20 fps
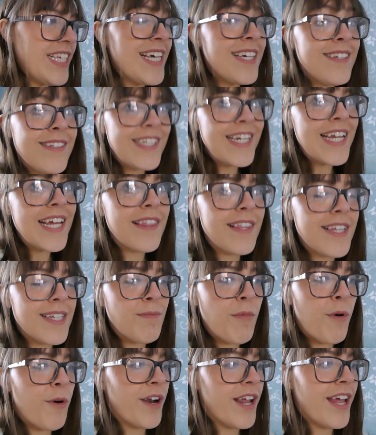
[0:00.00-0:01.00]
Yesterday and
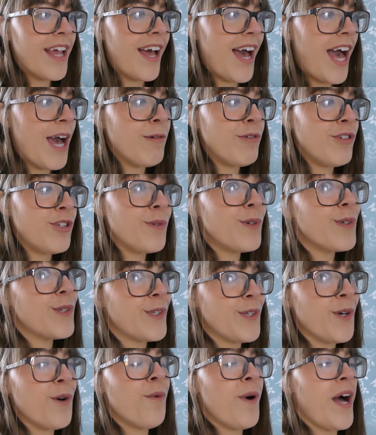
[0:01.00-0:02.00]
this morning I was doing
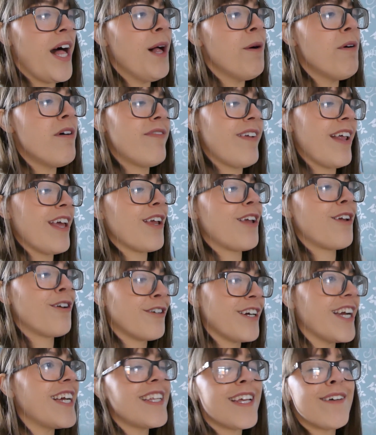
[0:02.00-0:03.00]
so well with like
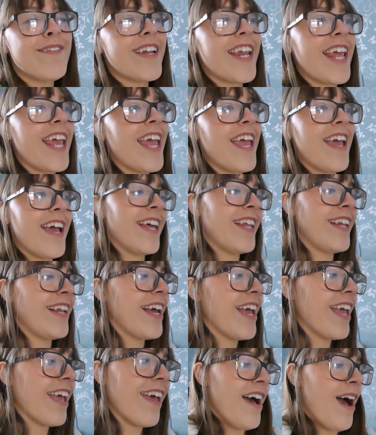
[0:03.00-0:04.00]
creativity and
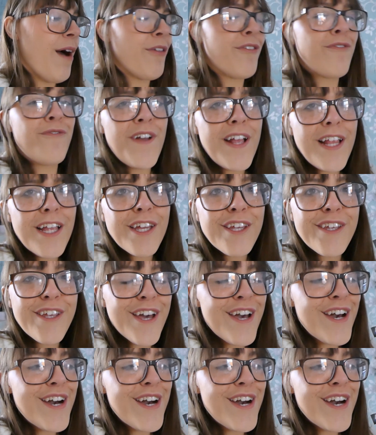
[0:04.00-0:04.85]
like I was feeling good.